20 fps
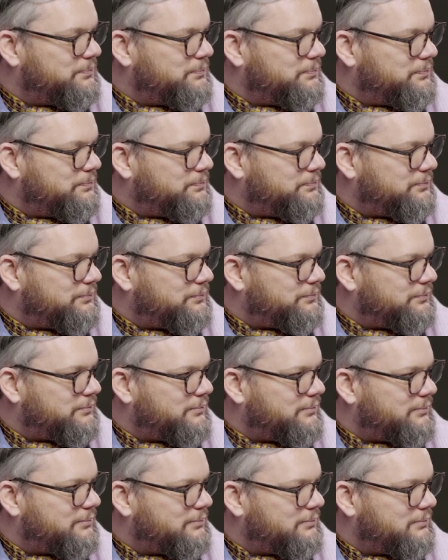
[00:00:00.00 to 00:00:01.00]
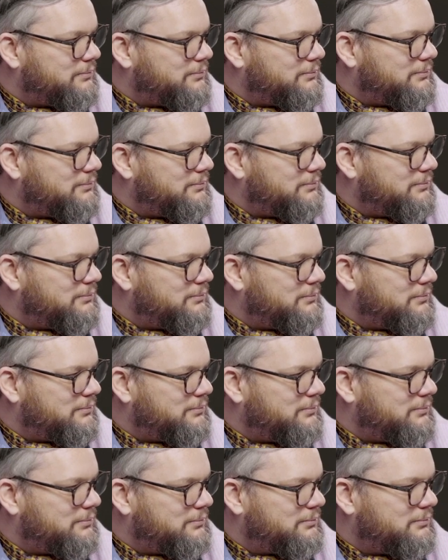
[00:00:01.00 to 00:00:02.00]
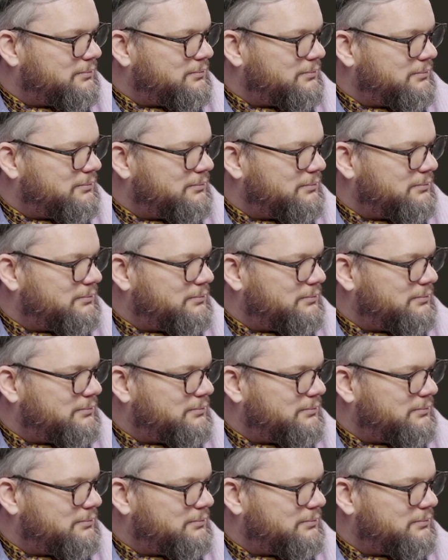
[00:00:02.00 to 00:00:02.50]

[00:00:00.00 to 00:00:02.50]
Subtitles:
(silent)